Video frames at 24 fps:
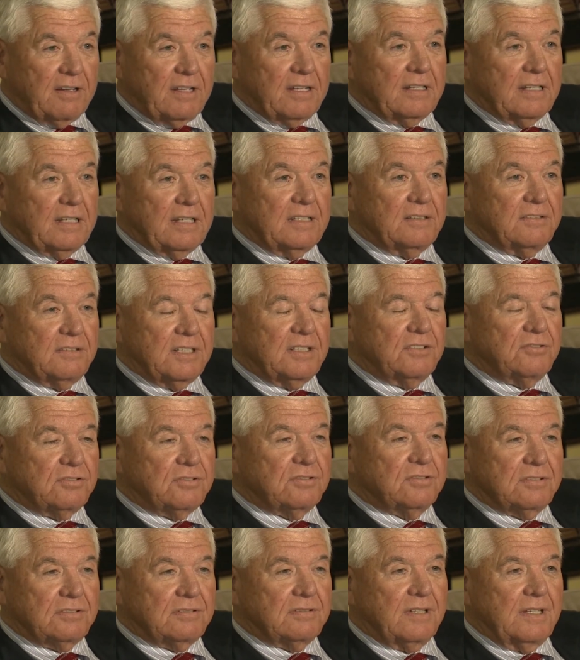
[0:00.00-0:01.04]
it, it,
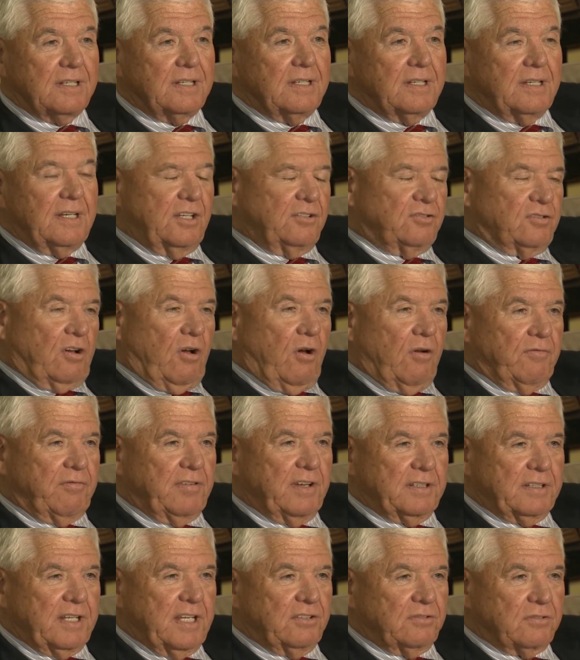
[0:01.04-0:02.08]
it's, it's
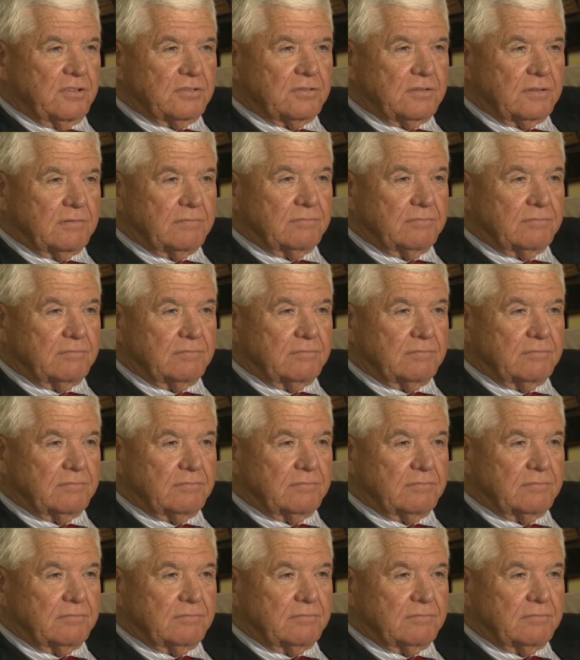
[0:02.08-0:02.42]
conflict interest.